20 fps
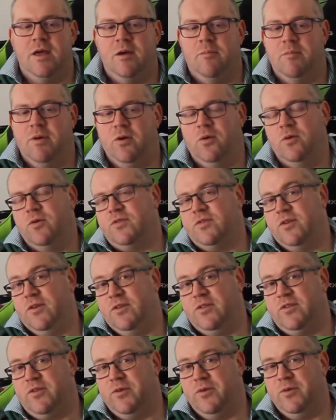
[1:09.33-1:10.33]
But also
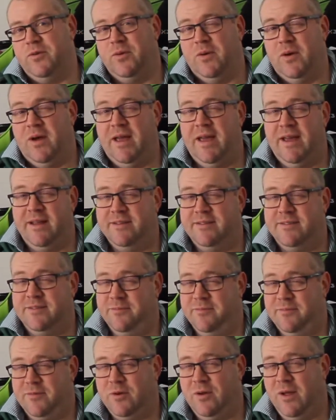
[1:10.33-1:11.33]
too, I had
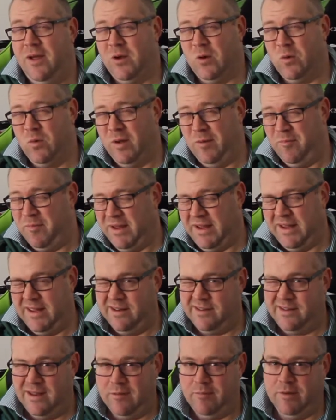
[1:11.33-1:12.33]
some equipment
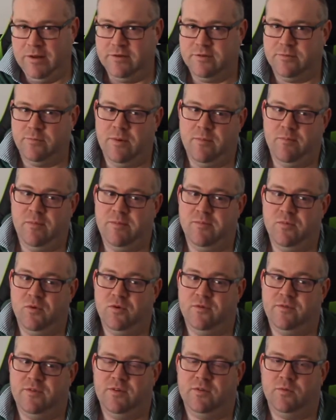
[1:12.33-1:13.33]
get damaged when we
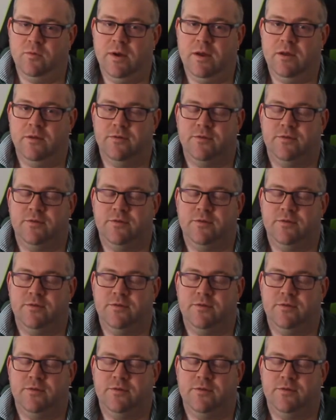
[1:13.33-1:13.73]
moved as well.